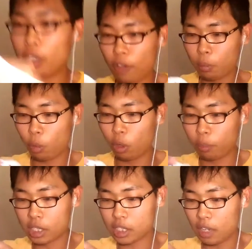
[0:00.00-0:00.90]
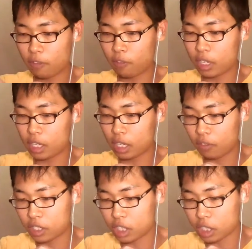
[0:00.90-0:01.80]
be a fanboy," because if
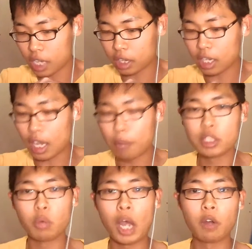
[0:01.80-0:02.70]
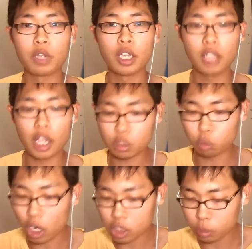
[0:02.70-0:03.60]
he does that, then that means I'll get less
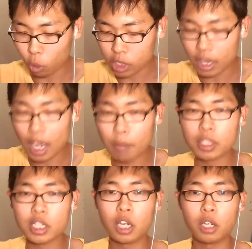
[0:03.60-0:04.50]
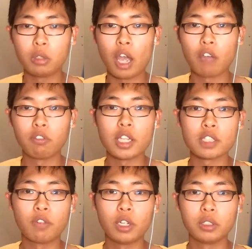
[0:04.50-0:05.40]
Ross boys, and that means I'll have less
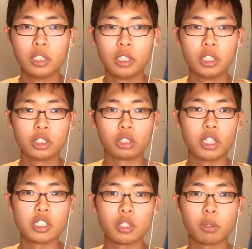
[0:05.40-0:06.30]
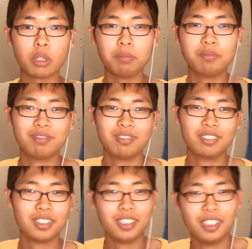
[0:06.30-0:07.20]
fun trying to insult them.
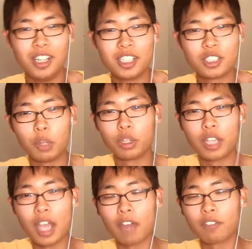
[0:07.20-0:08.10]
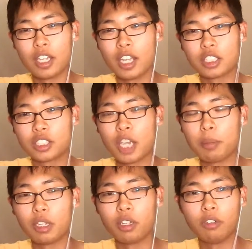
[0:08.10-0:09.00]
So I won't have the
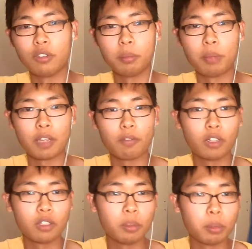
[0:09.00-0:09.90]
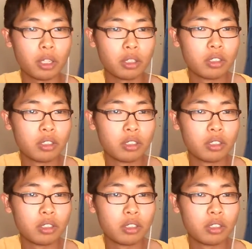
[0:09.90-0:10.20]
entertainment of making fun of them then.